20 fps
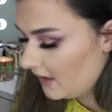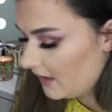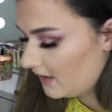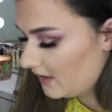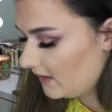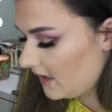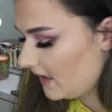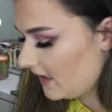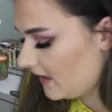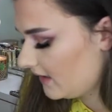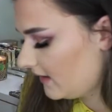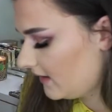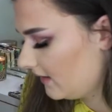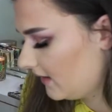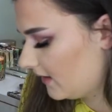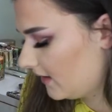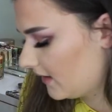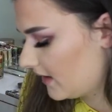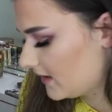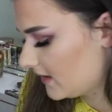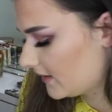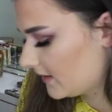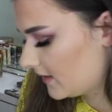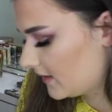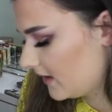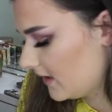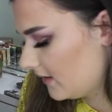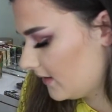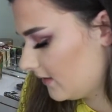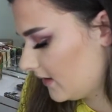And then the
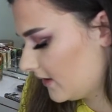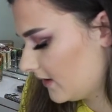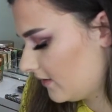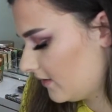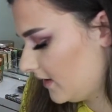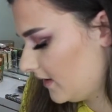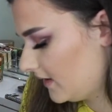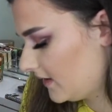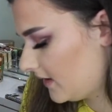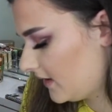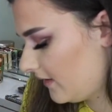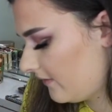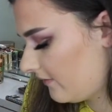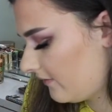last candle I got is the